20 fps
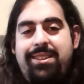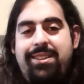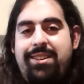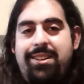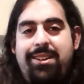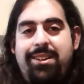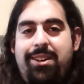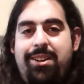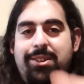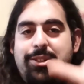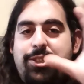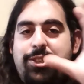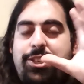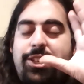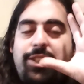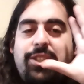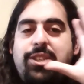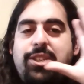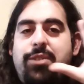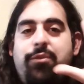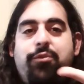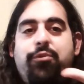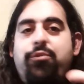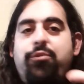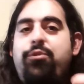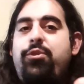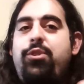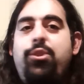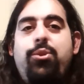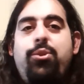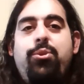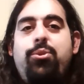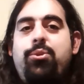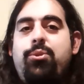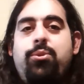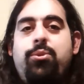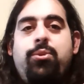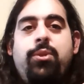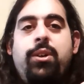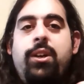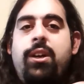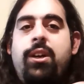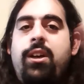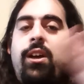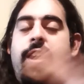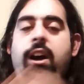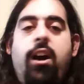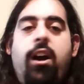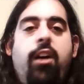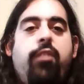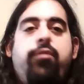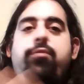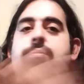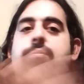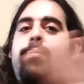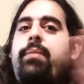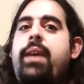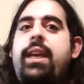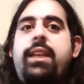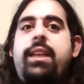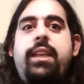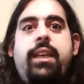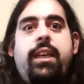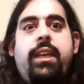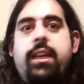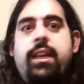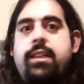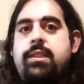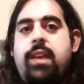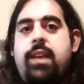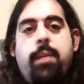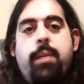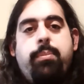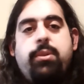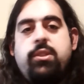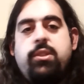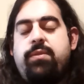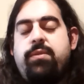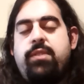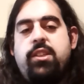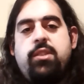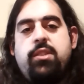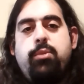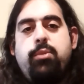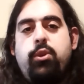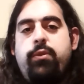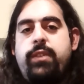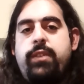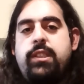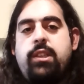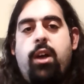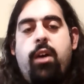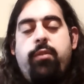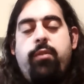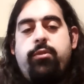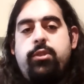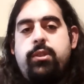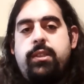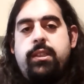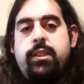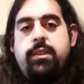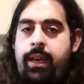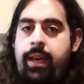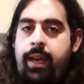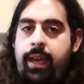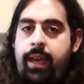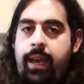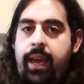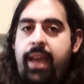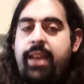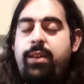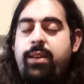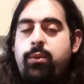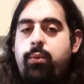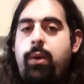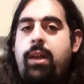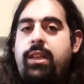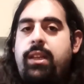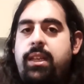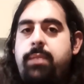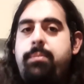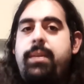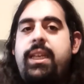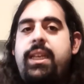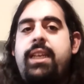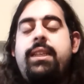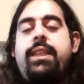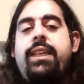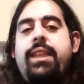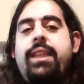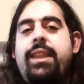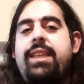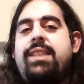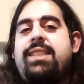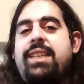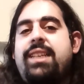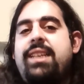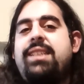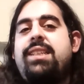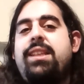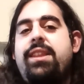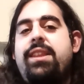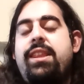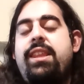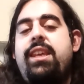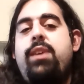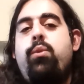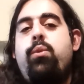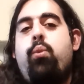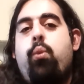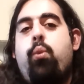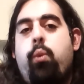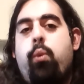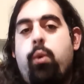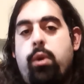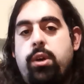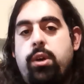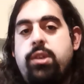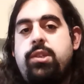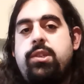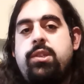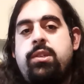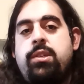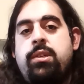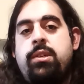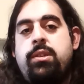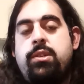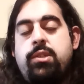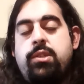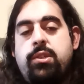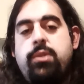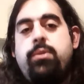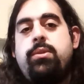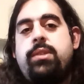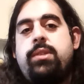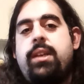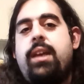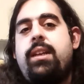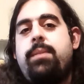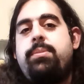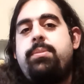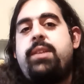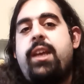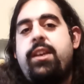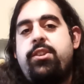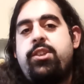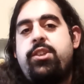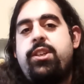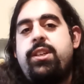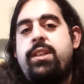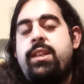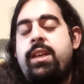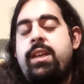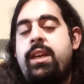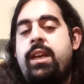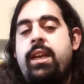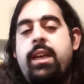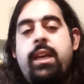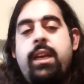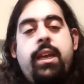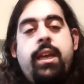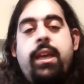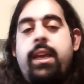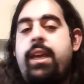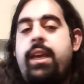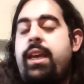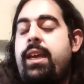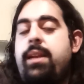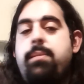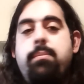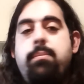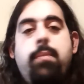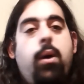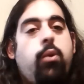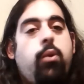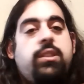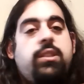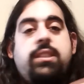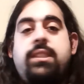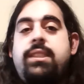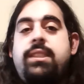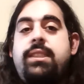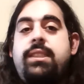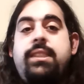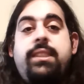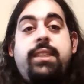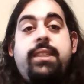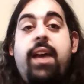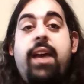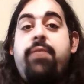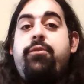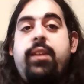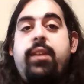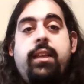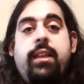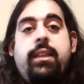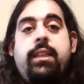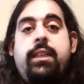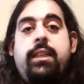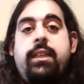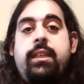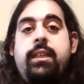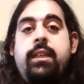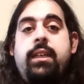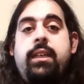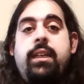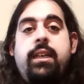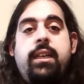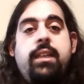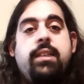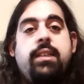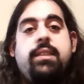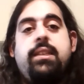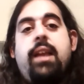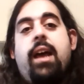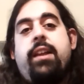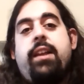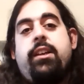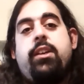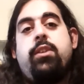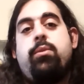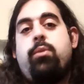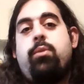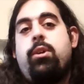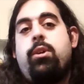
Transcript: are just a few of many examples of this movie's awfulness. And while admittedly this isn't the worst Seuss adaptation, it most definitely is not a good one.